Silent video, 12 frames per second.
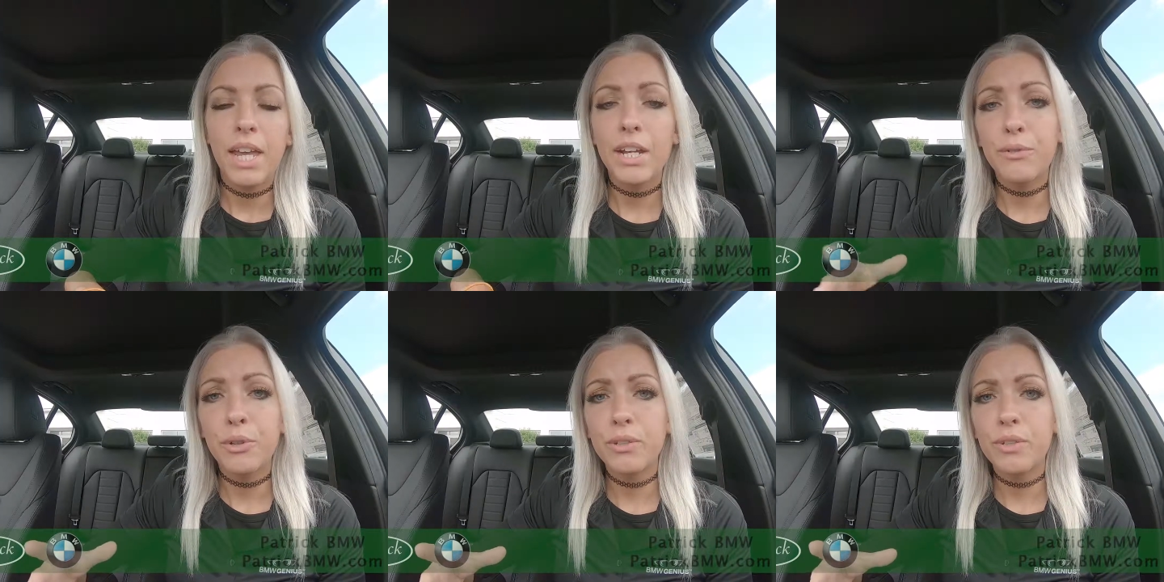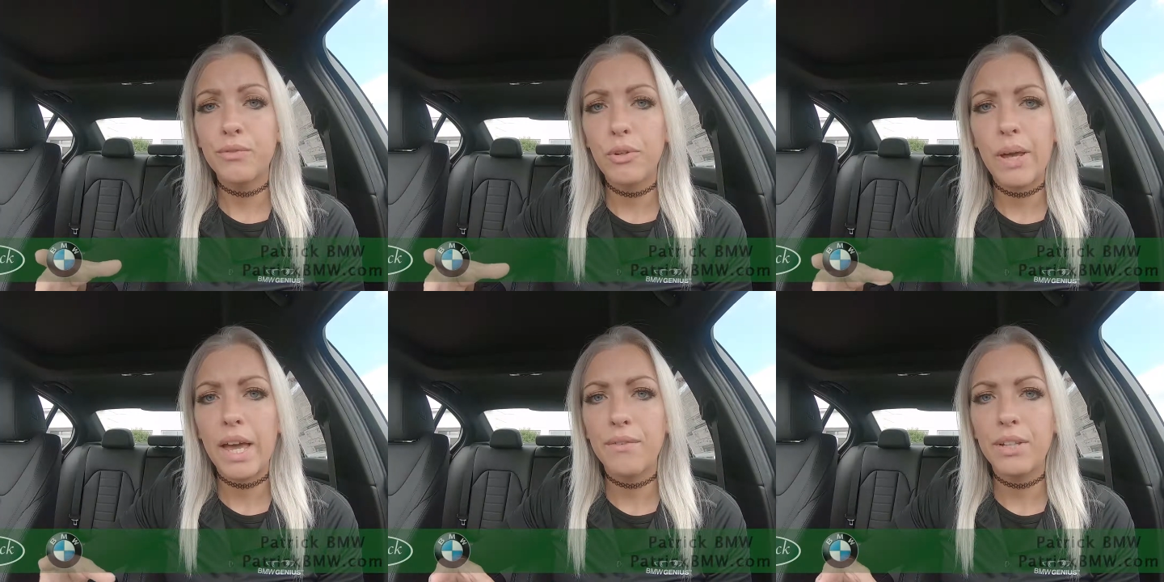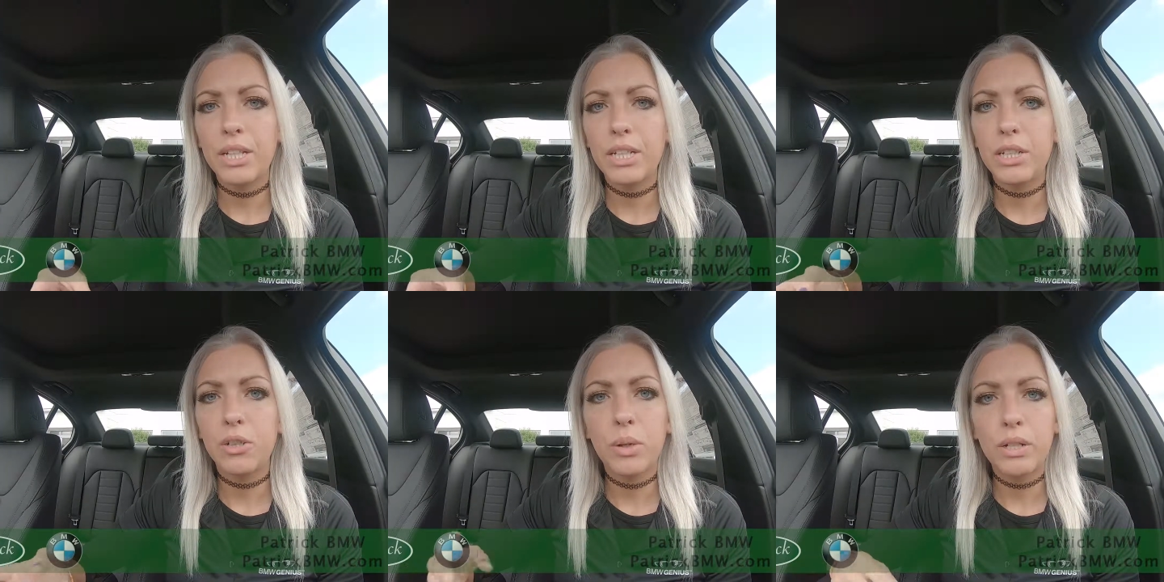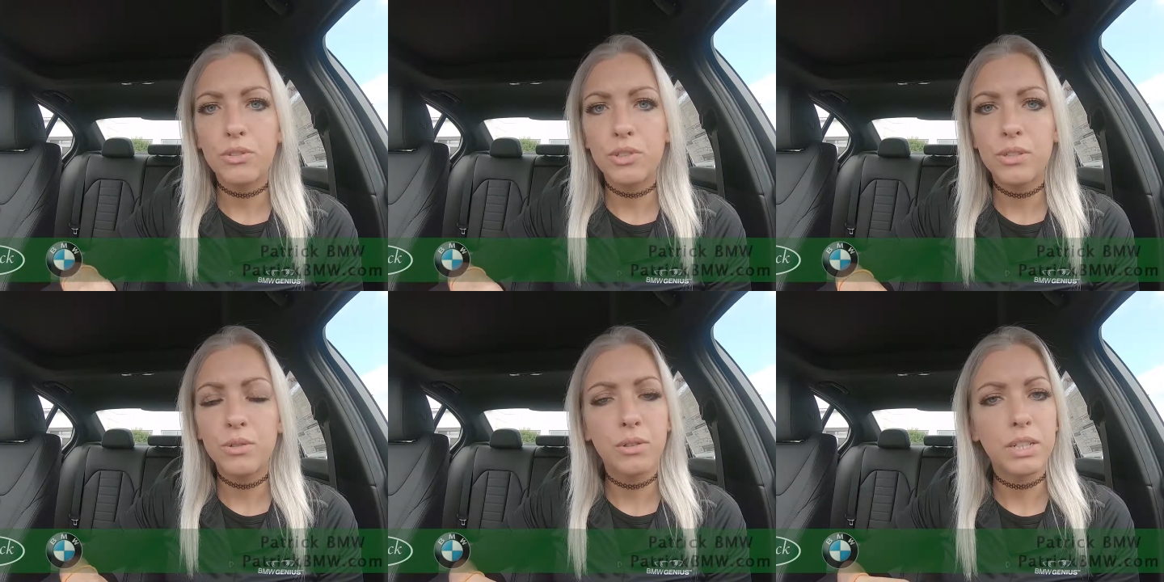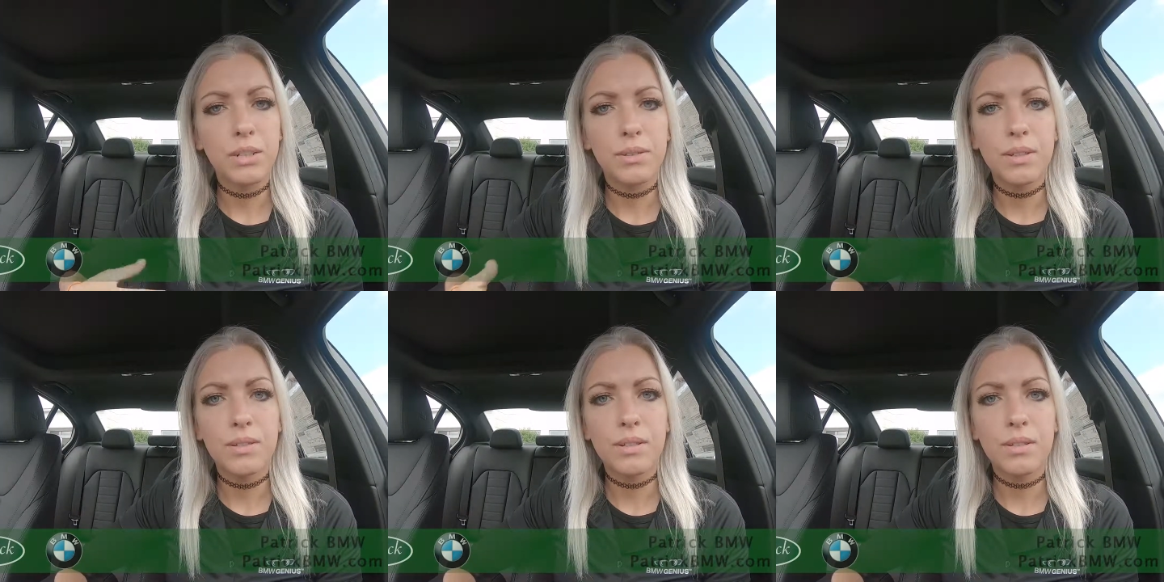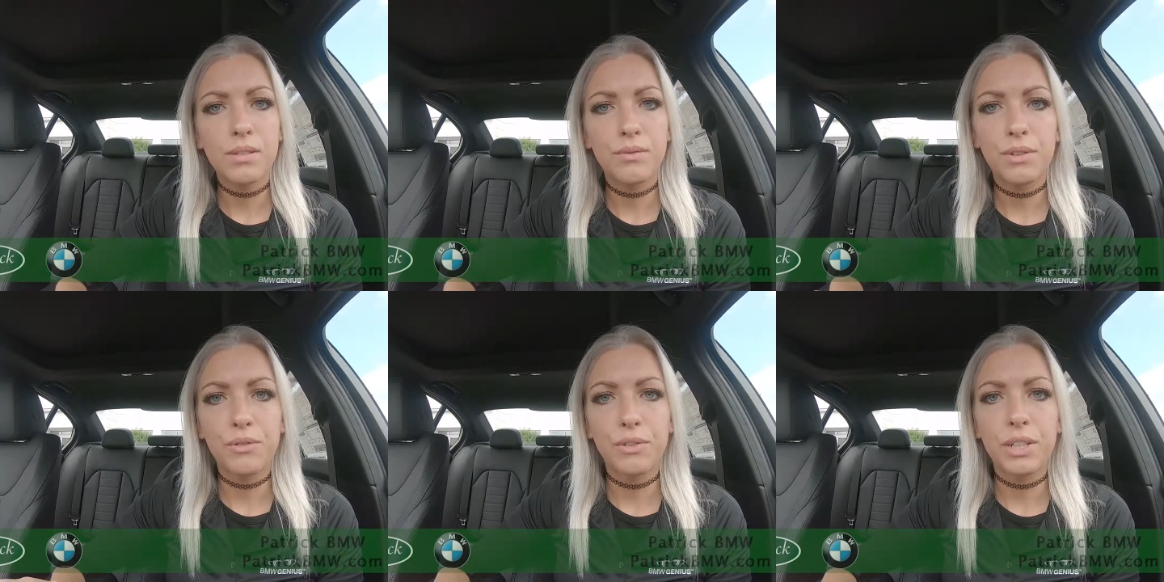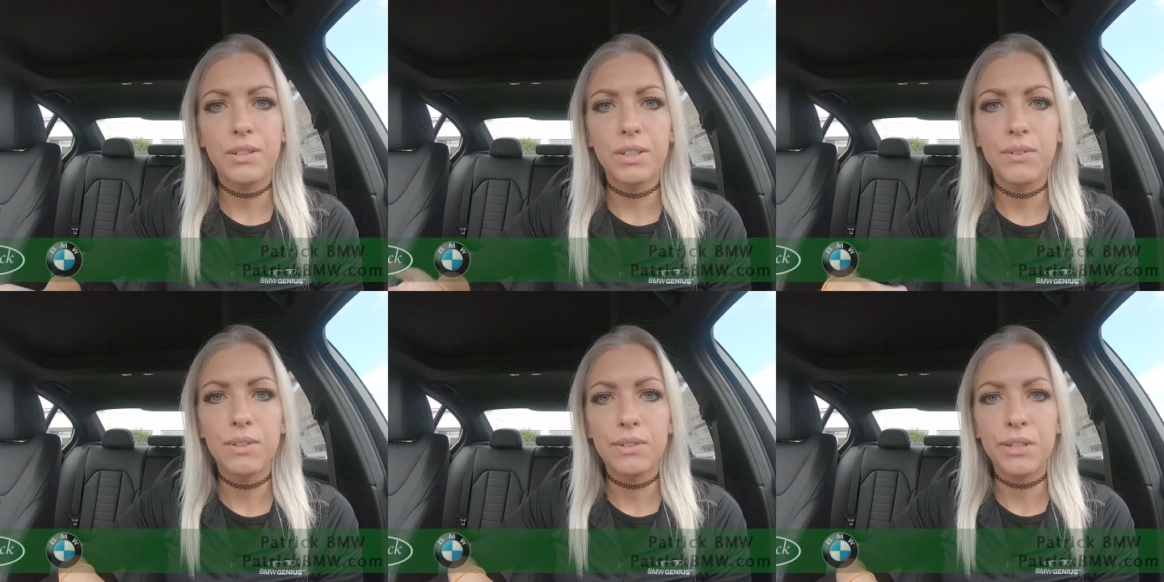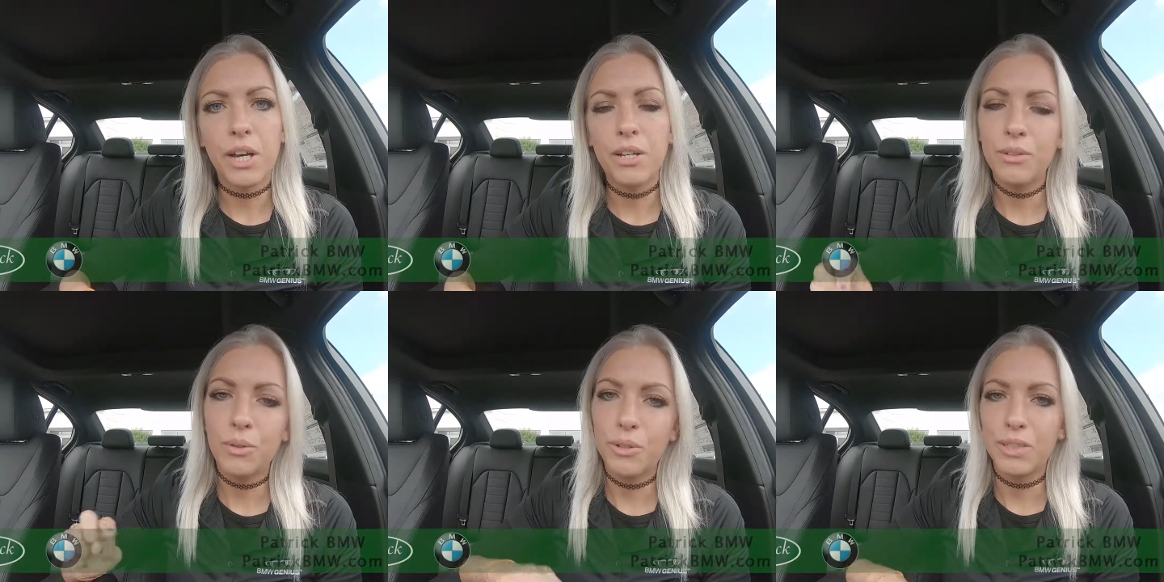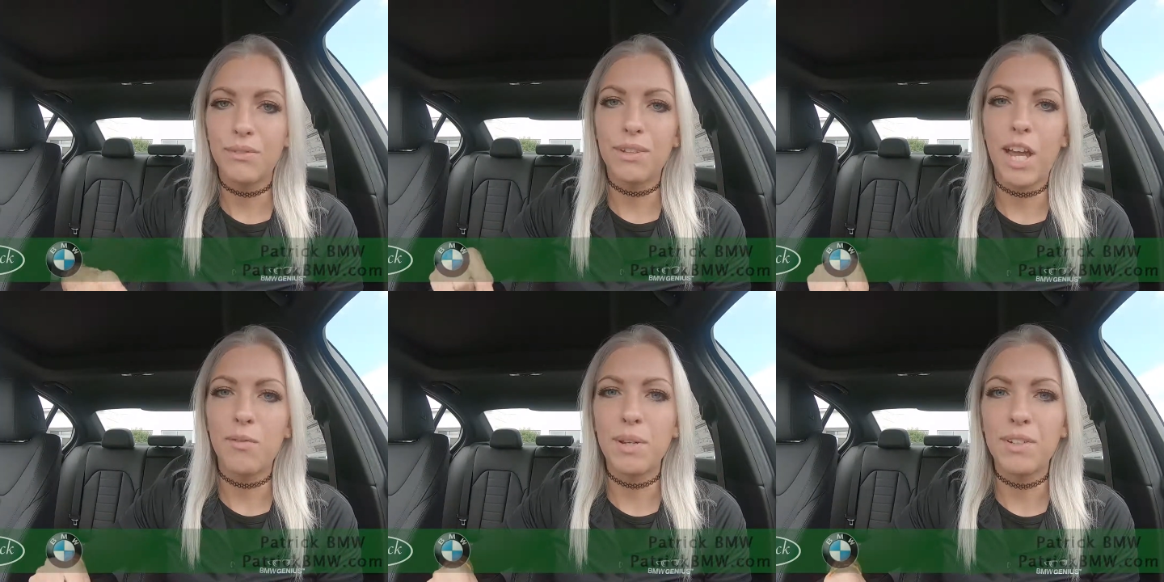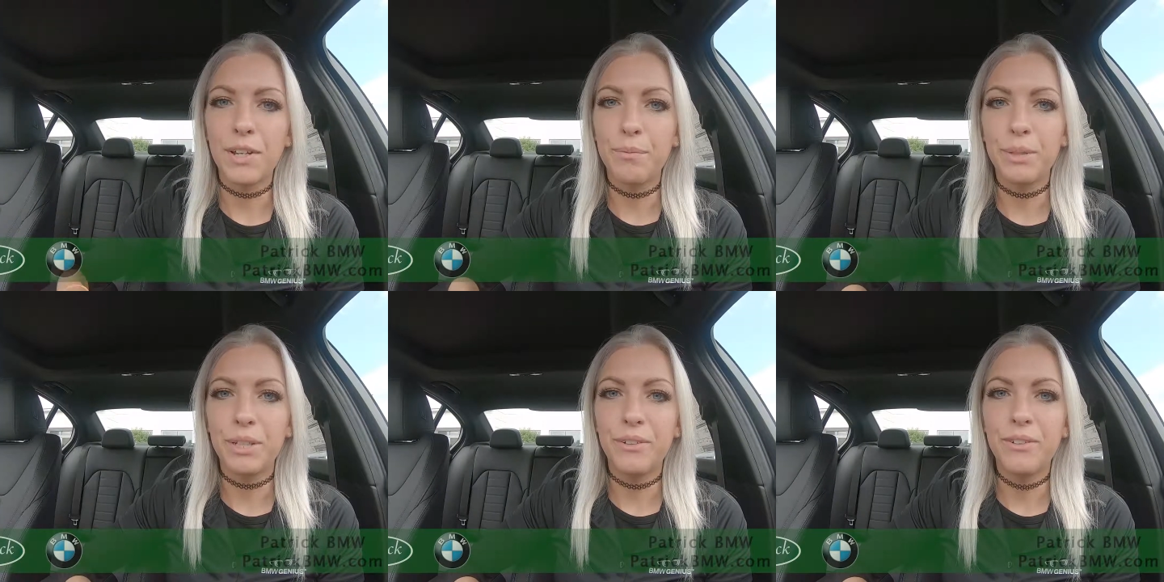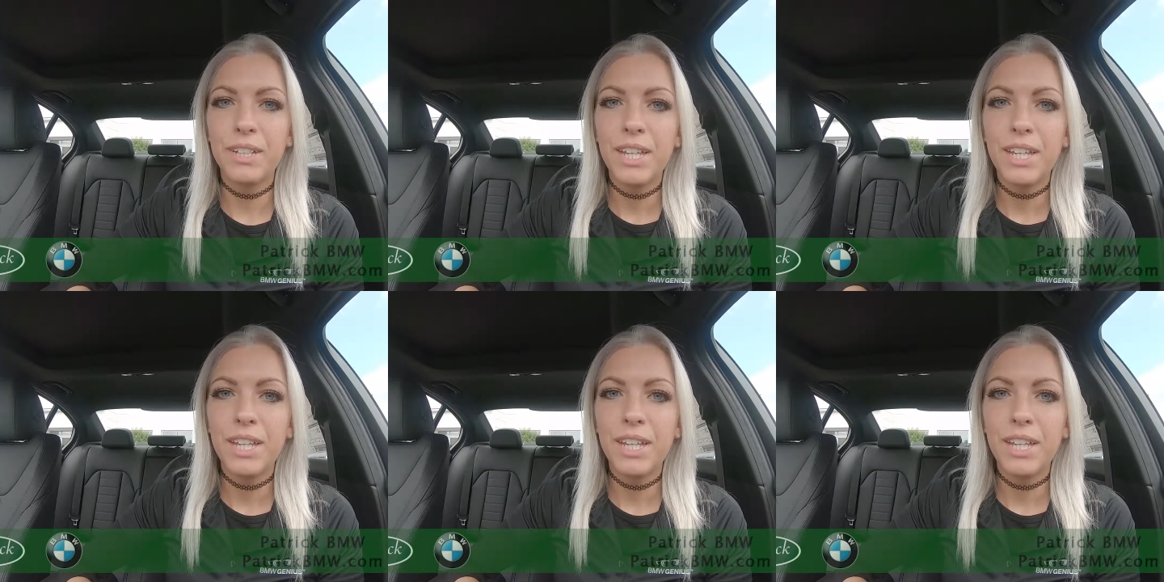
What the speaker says: And of course, if you have any questions or need assistance, feel free to give us a call or leave a comment down below.